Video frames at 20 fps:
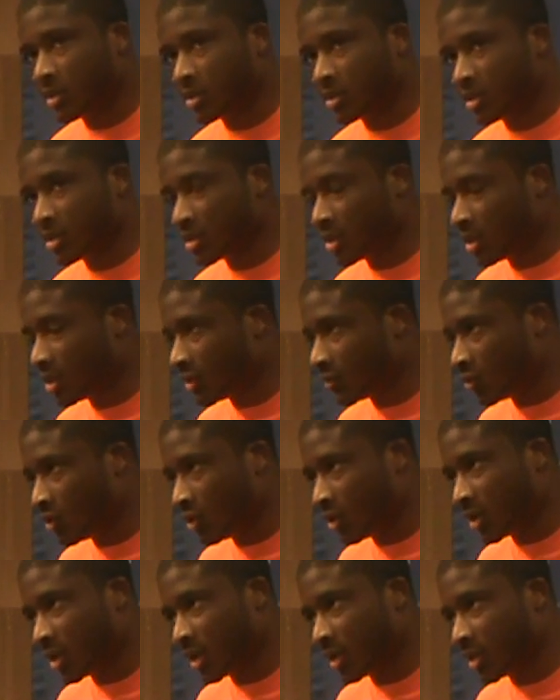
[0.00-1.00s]
just love
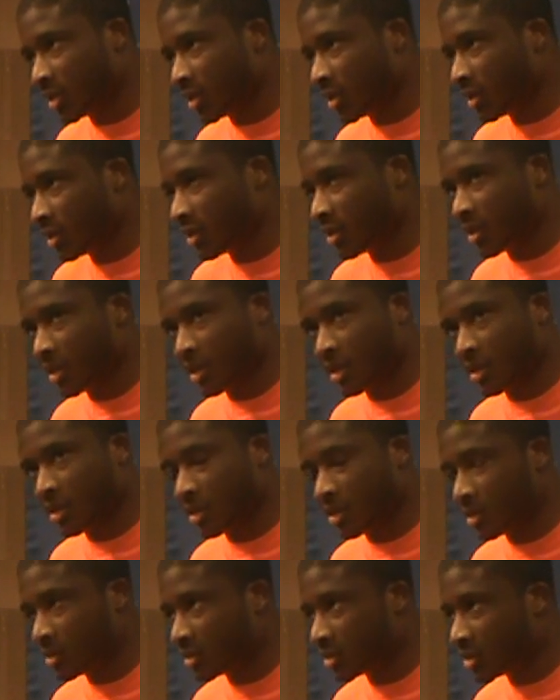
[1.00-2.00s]
going out there, and
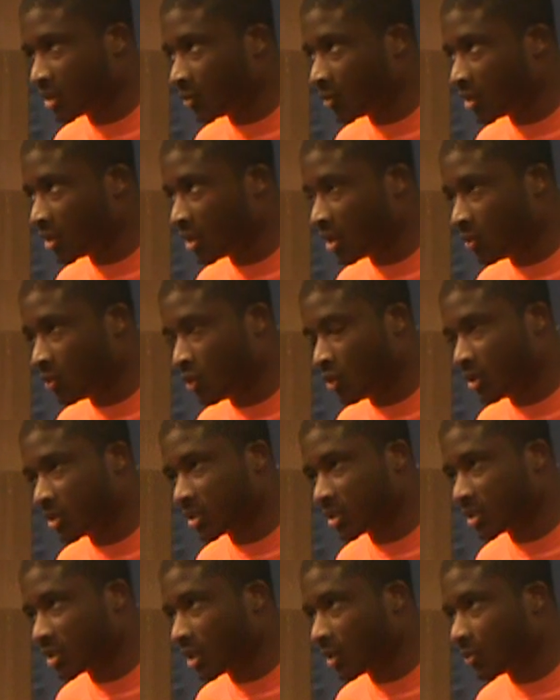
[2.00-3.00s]
some of the young boys
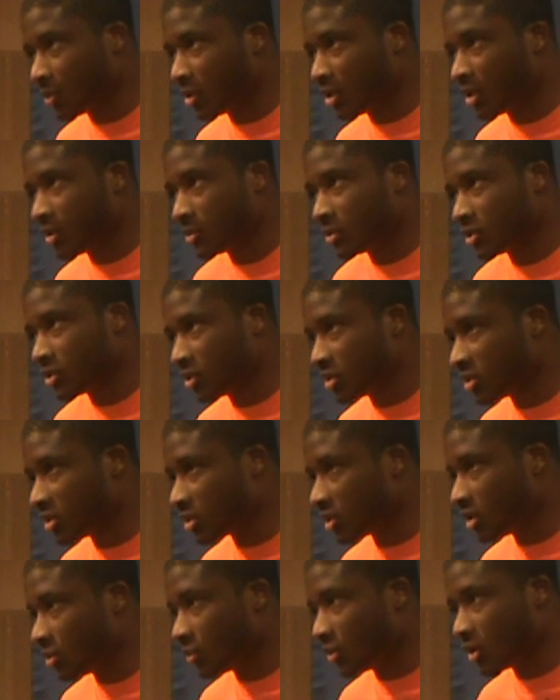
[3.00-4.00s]
are stepping up, so it's just
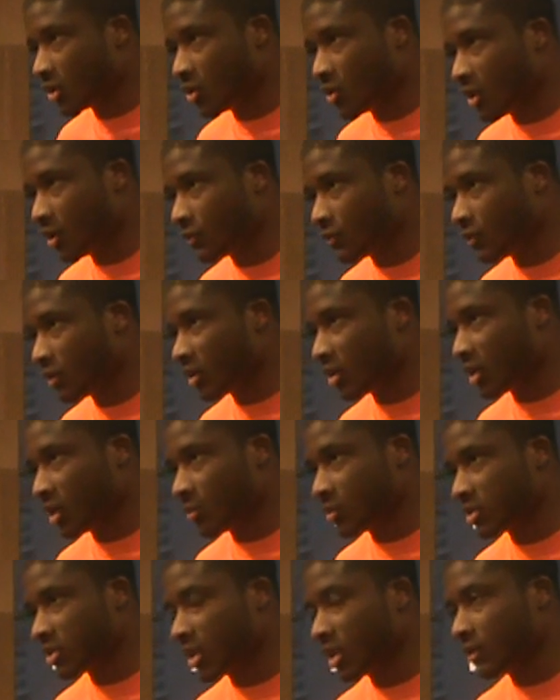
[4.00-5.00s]
going to be a great feeling. I'm
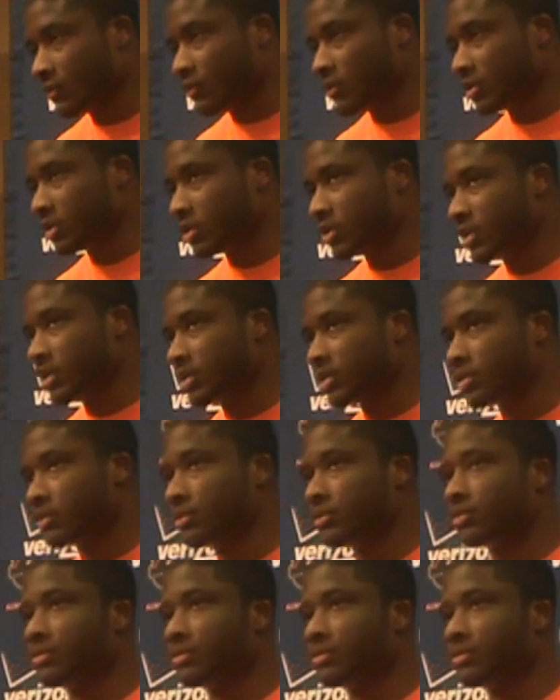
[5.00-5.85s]
excited for the season.